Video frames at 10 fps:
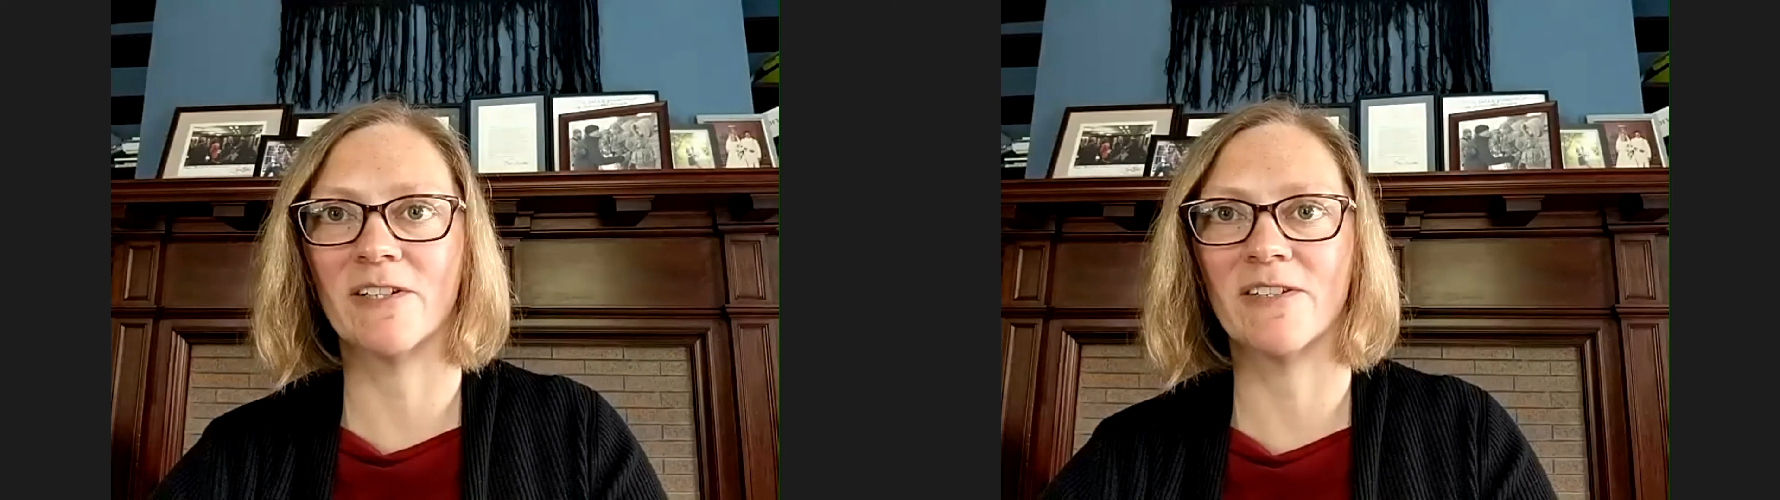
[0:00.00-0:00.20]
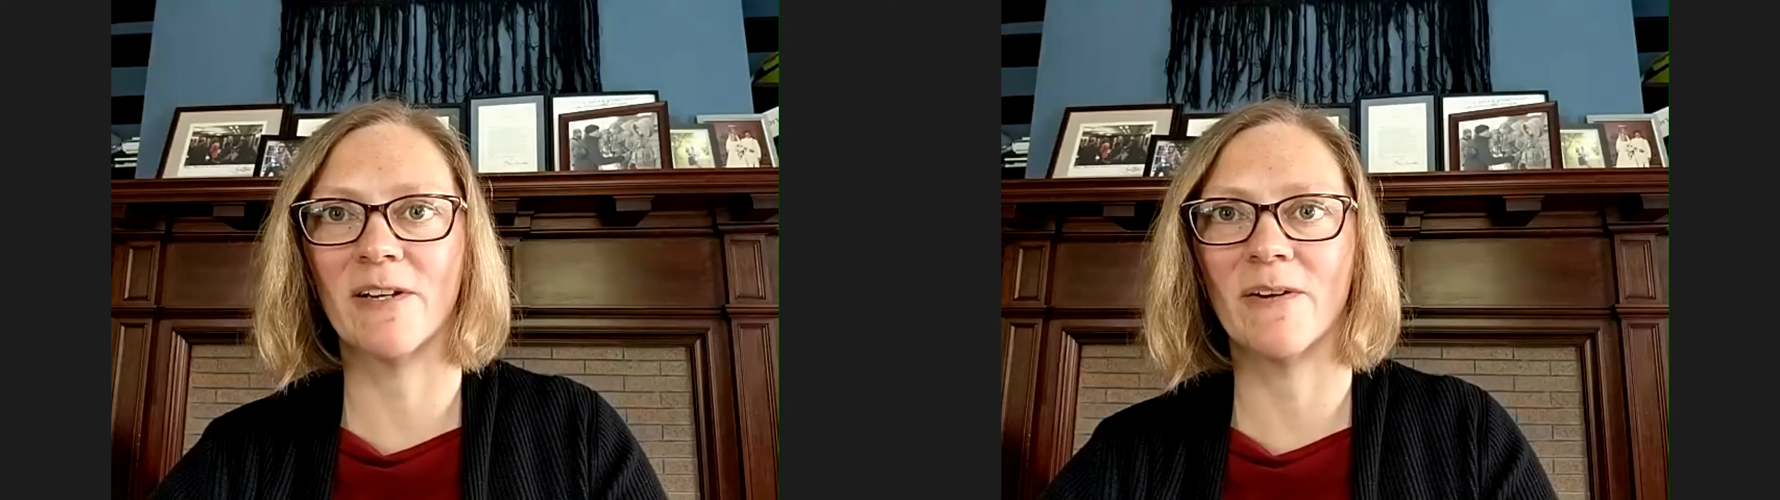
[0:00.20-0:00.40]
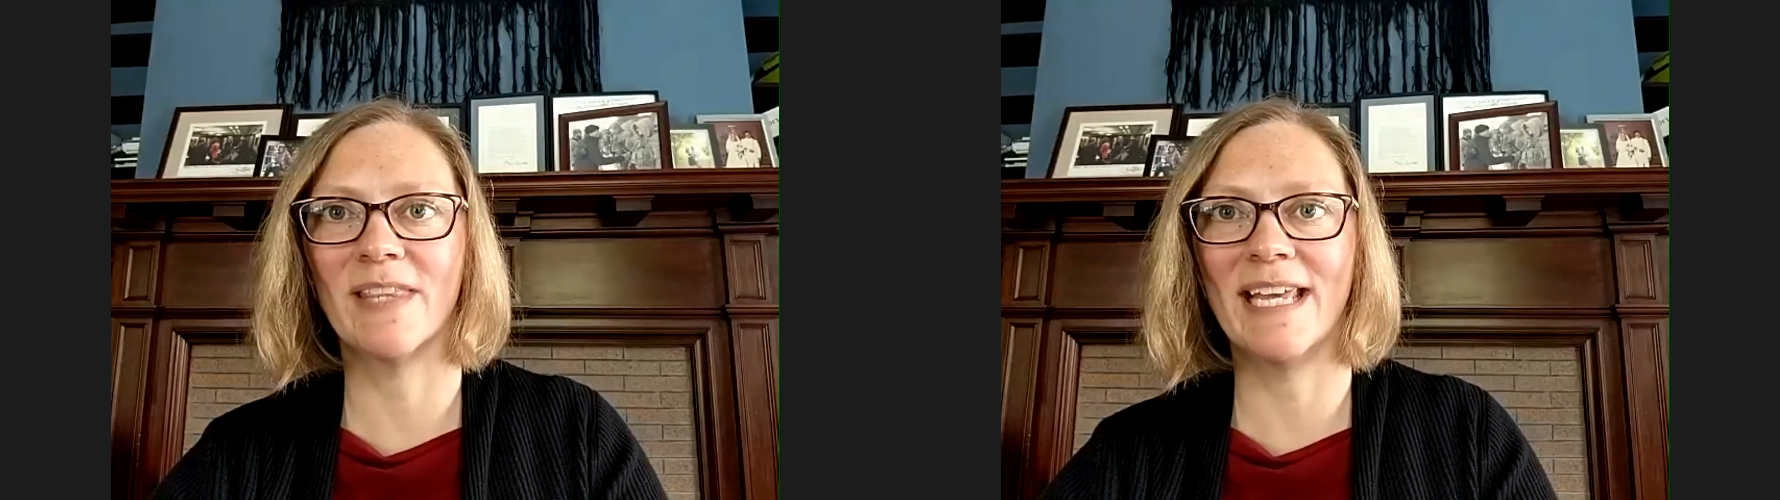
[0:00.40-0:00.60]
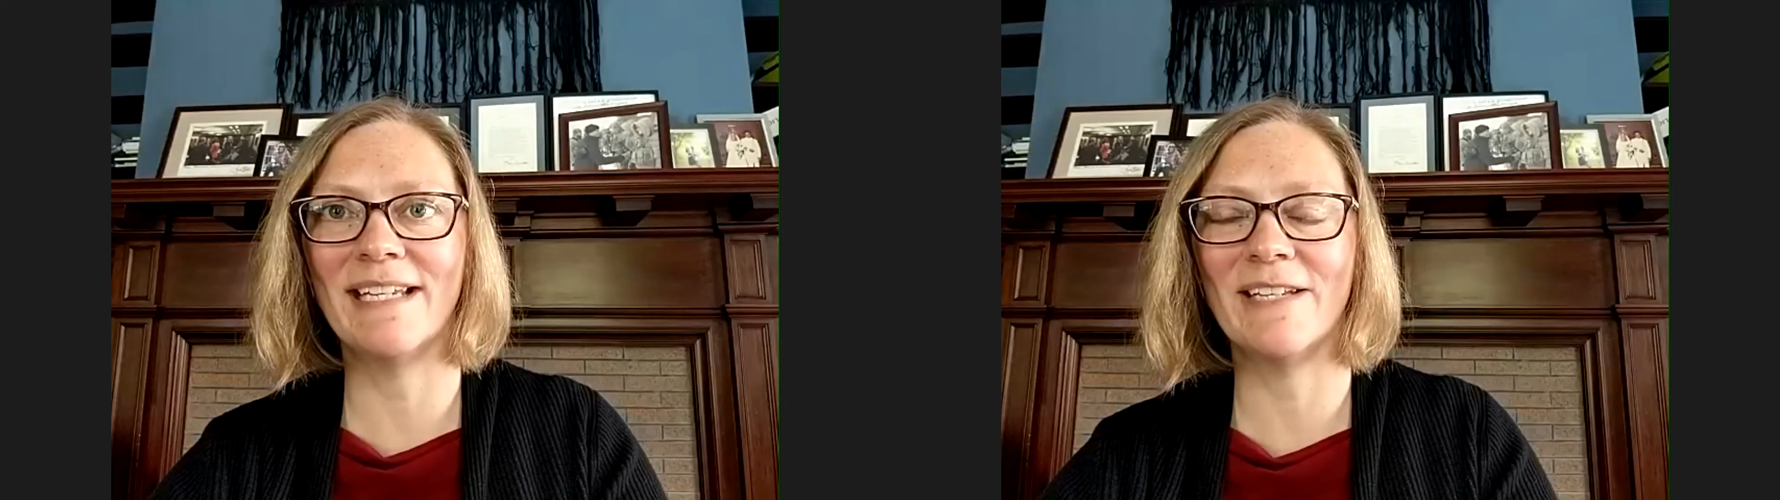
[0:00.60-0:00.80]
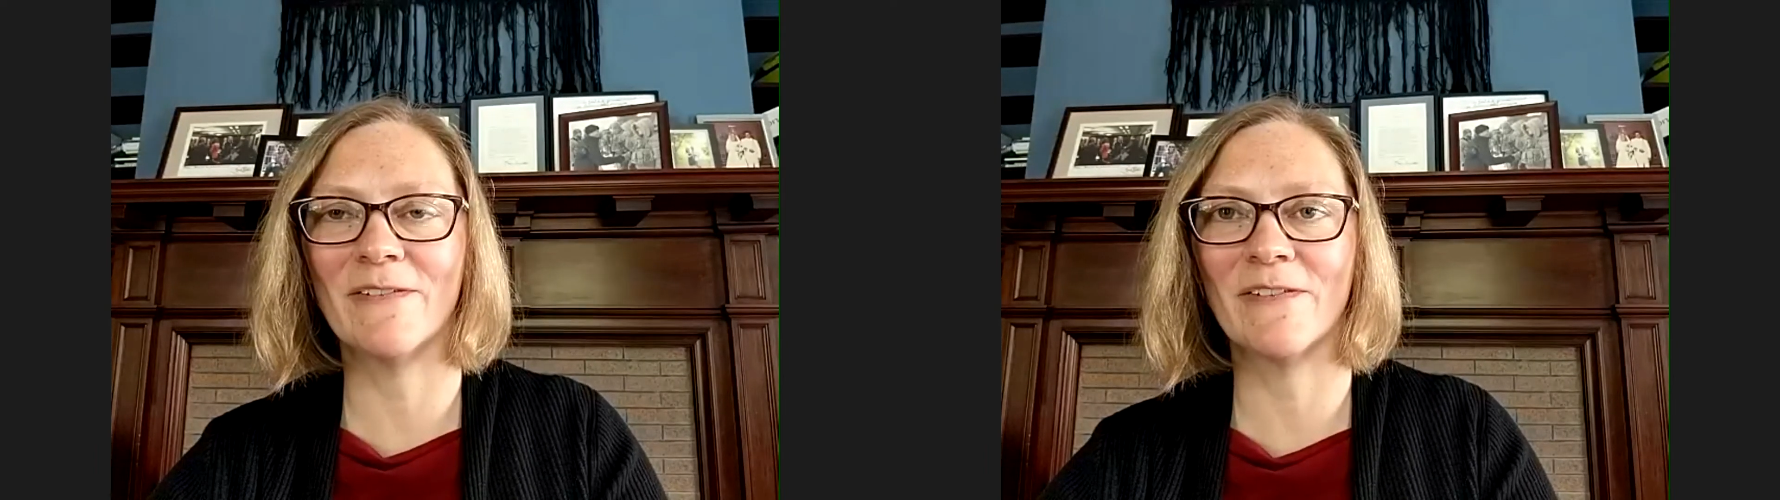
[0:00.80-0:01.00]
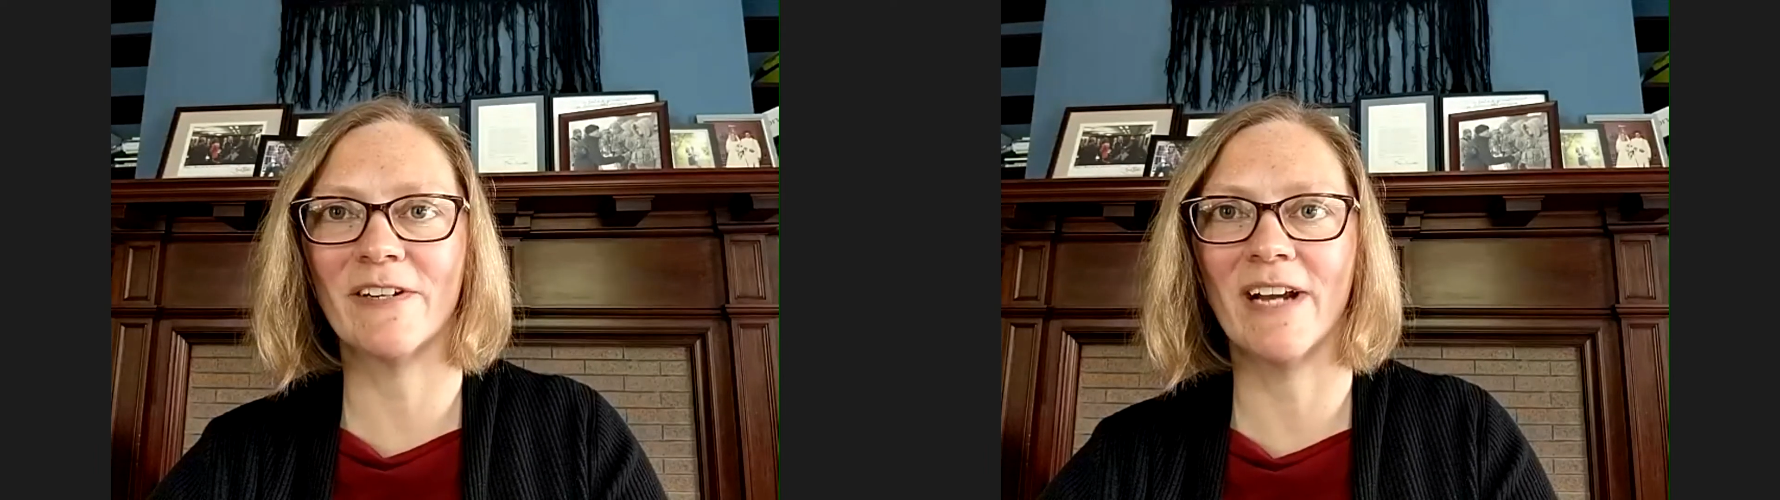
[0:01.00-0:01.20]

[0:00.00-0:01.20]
So thank you for